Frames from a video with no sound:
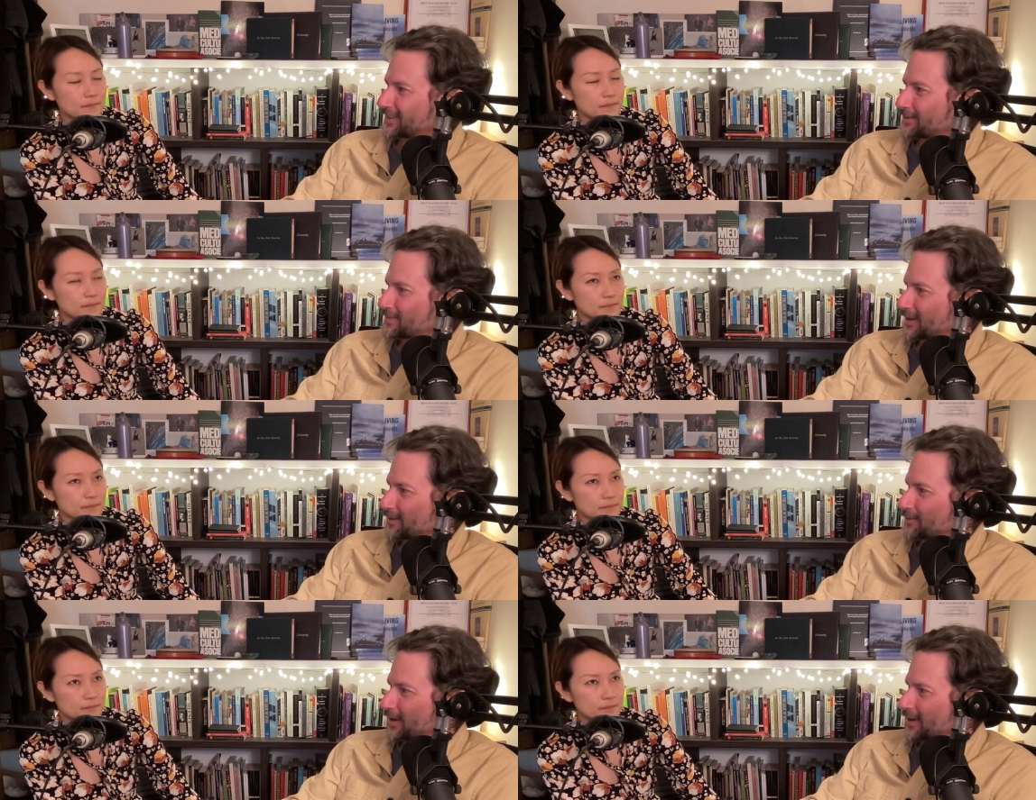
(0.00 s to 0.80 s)
Speaker 1: in the middle
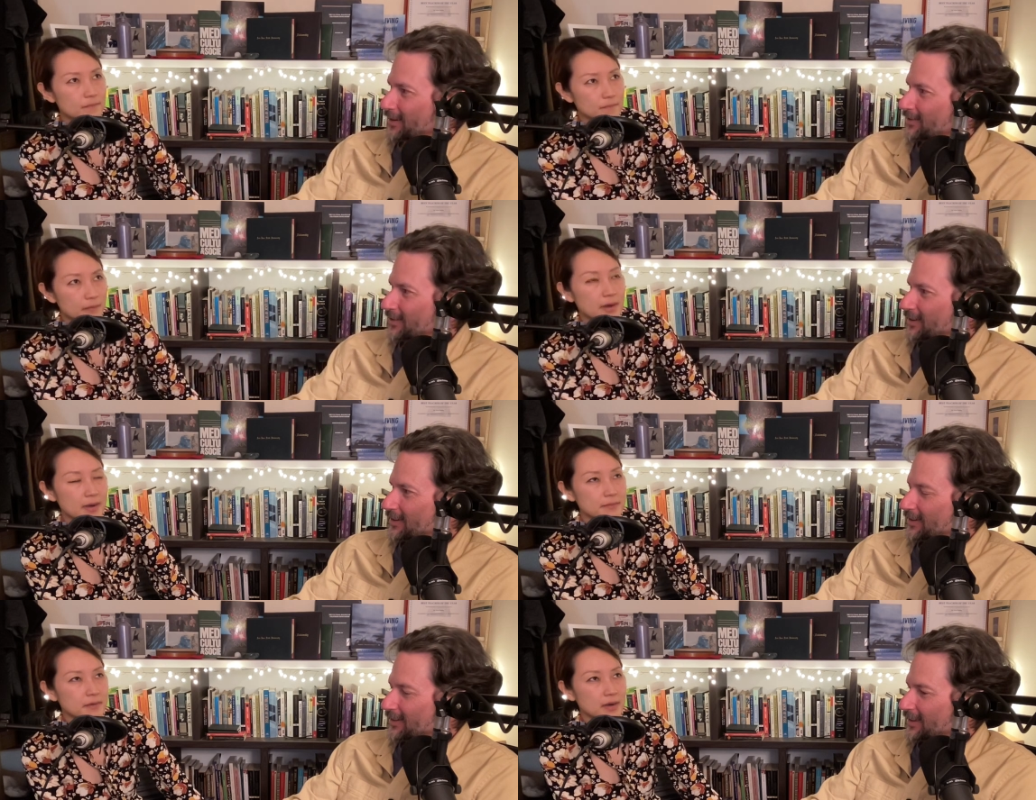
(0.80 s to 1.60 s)
of writing a song.
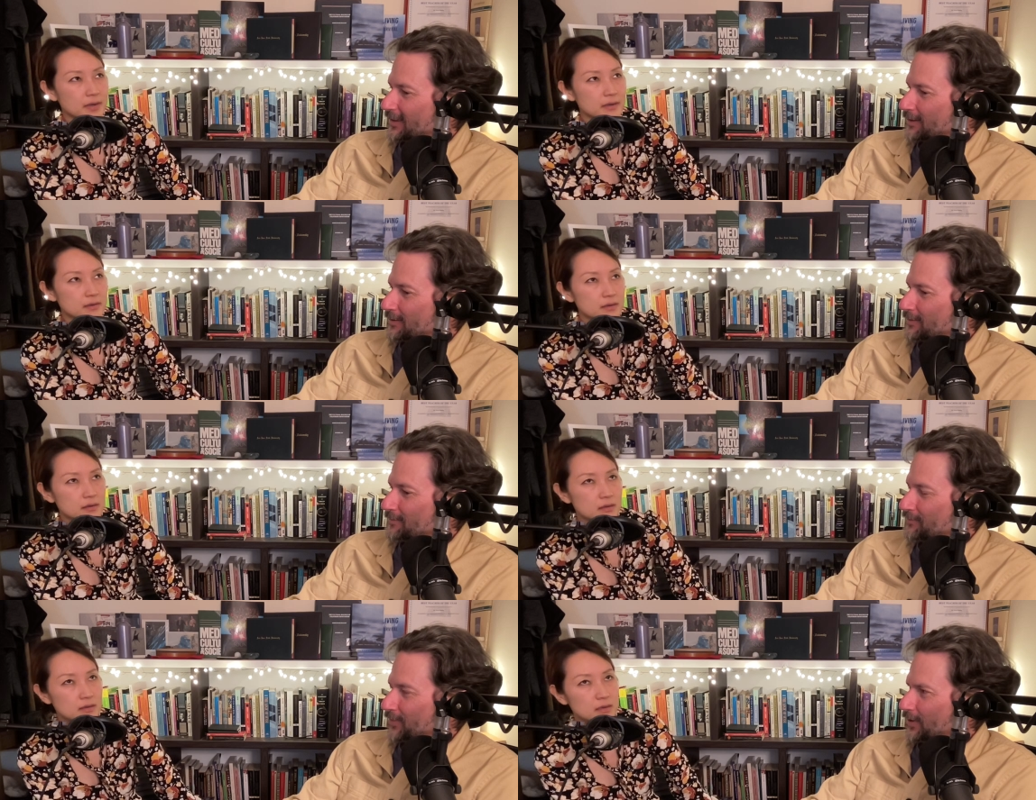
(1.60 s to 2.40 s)
Right. Right. Think
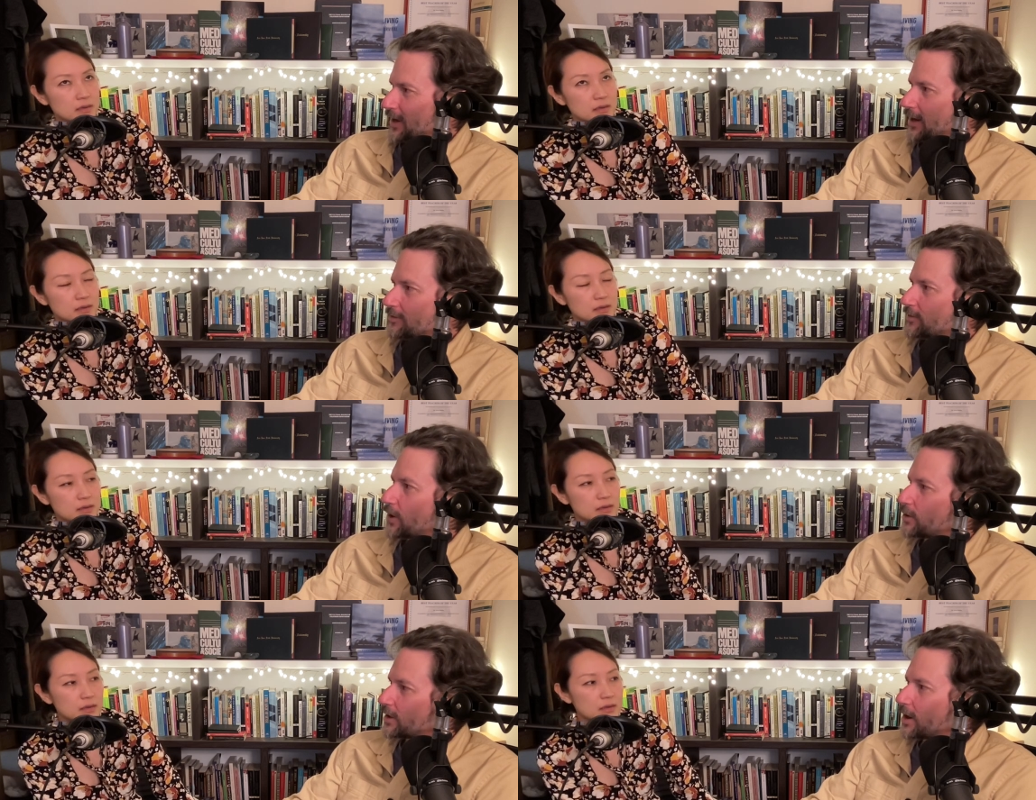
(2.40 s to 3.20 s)
you kind of
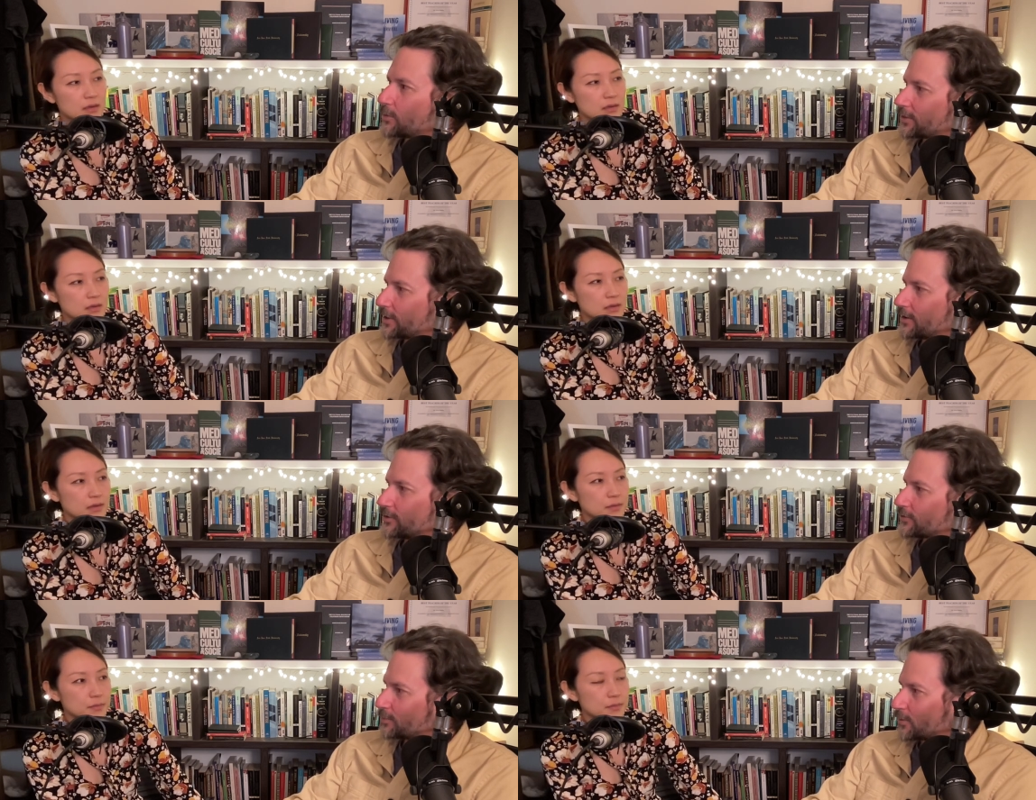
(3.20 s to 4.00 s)
go along with it and you
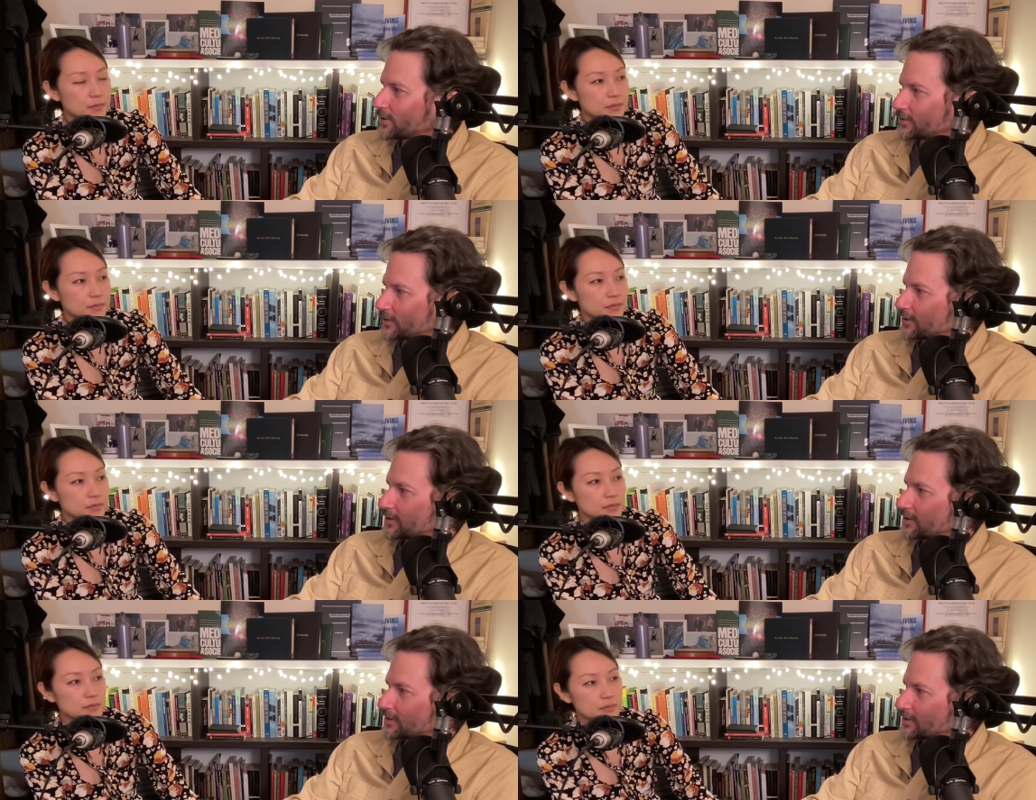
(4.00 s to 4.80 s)
support each other,
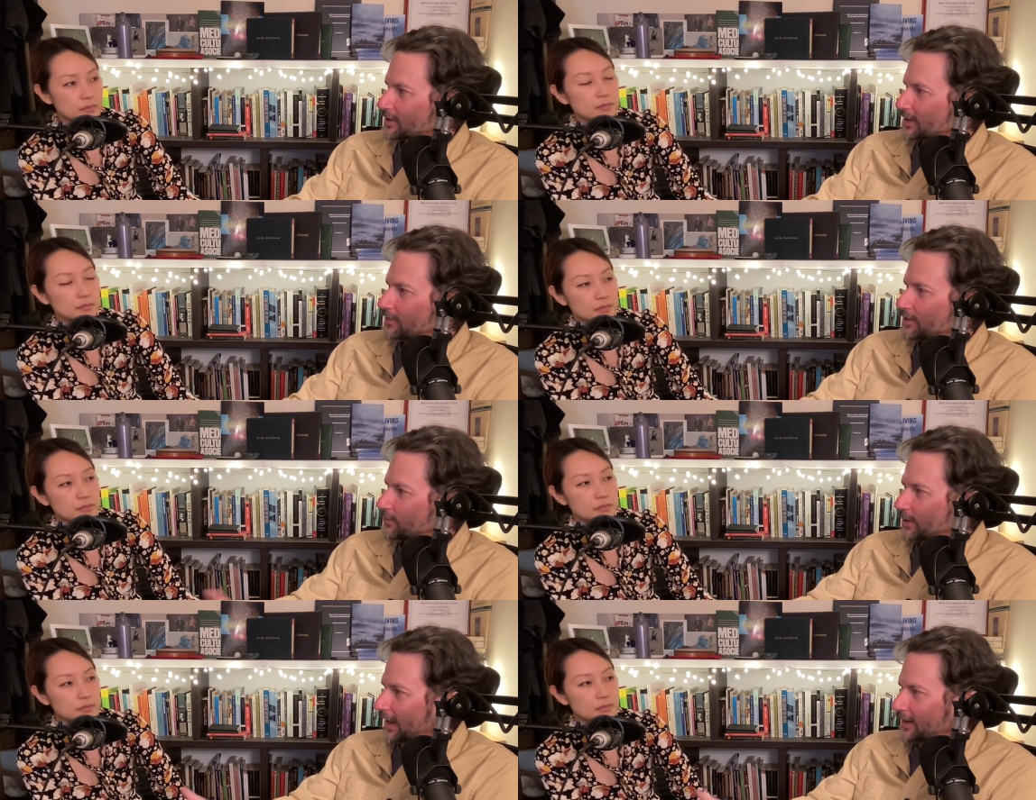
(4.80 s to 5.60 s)
mm. even if
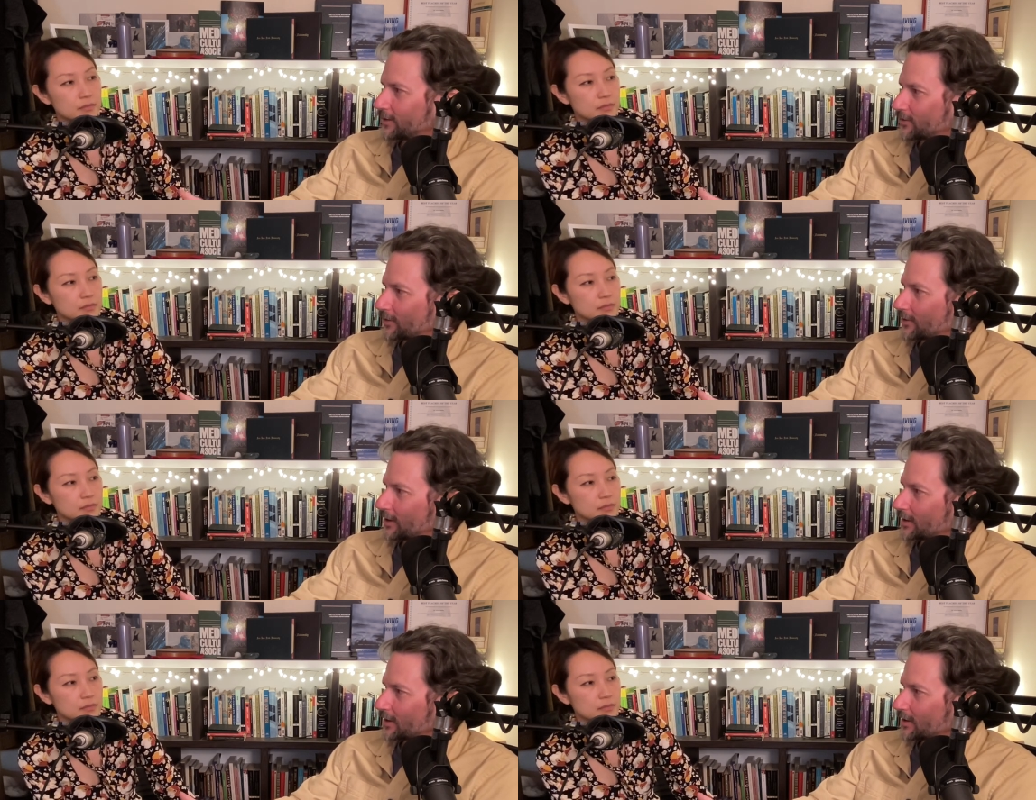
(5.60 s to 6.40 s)
you hate each other. I
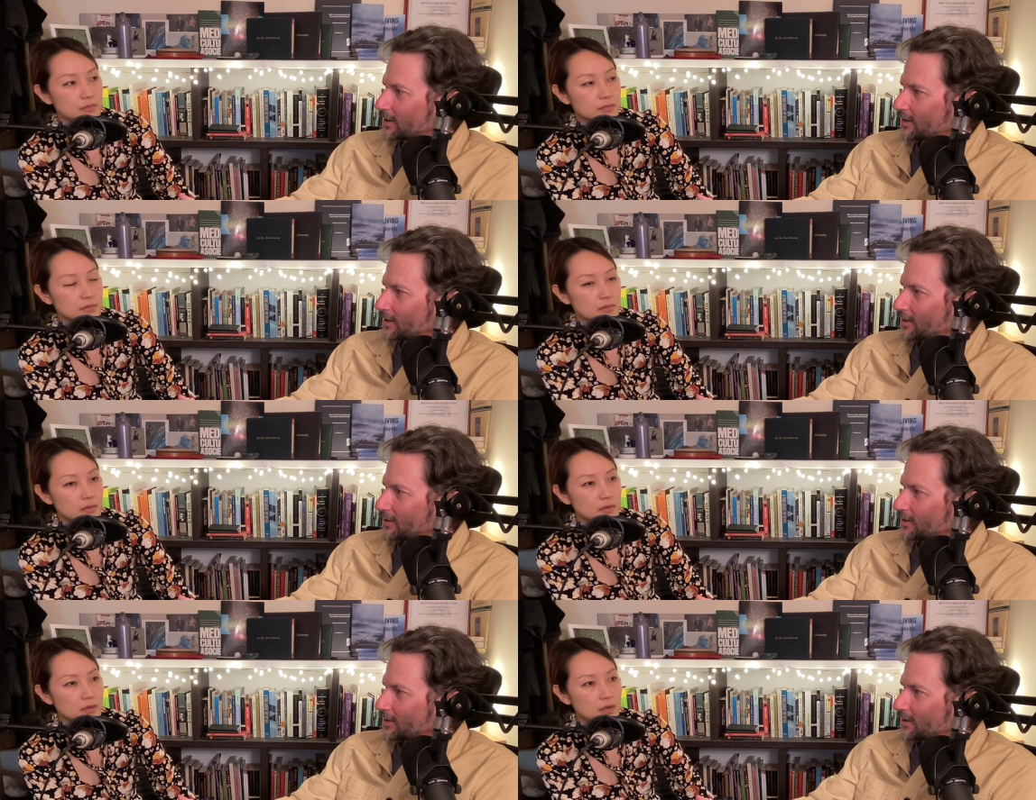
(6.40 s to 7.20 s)
think,
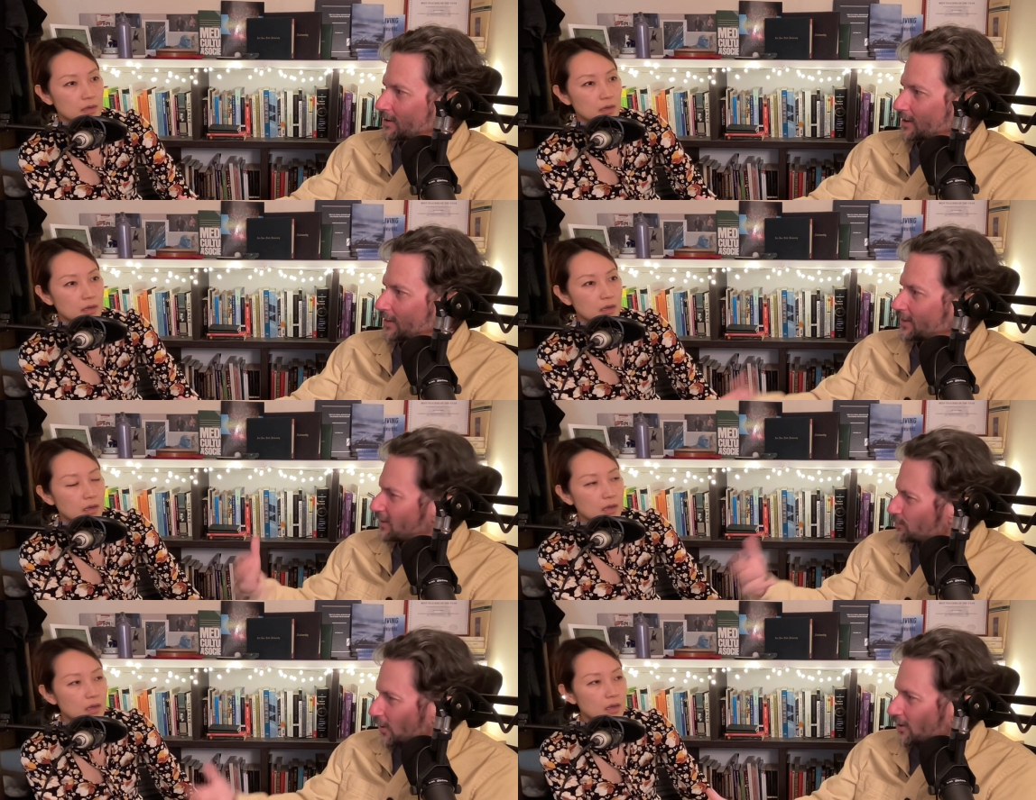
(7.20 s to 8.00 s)
I think
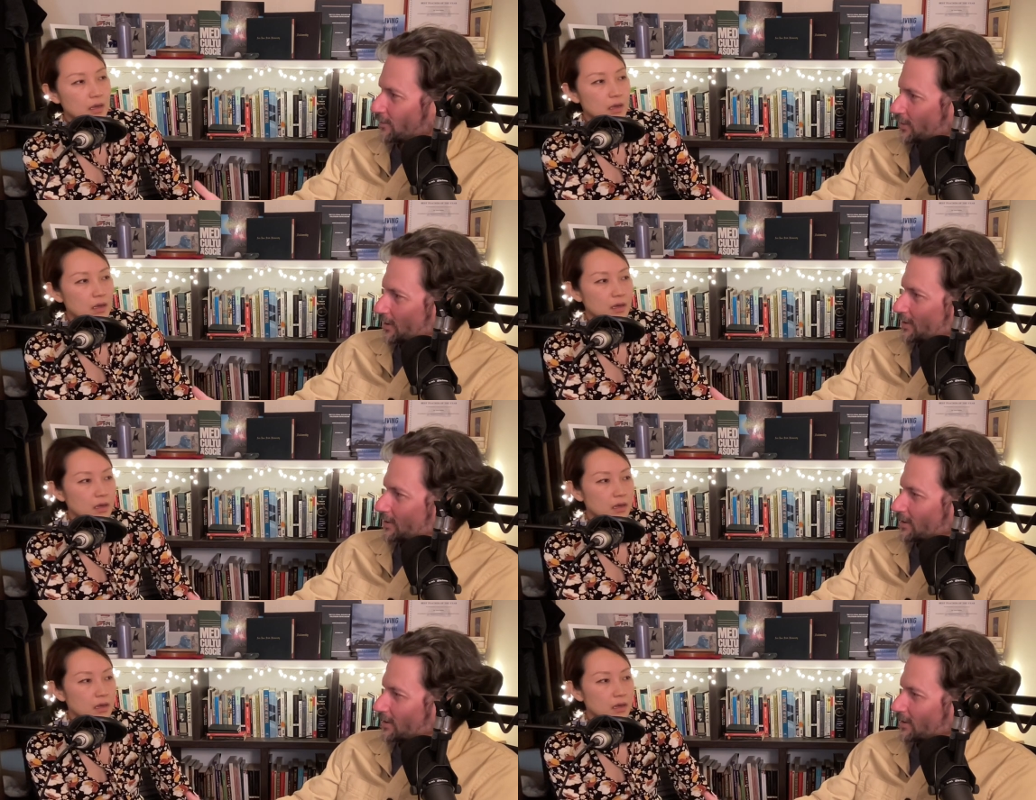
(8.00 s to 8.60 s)
that's part of it.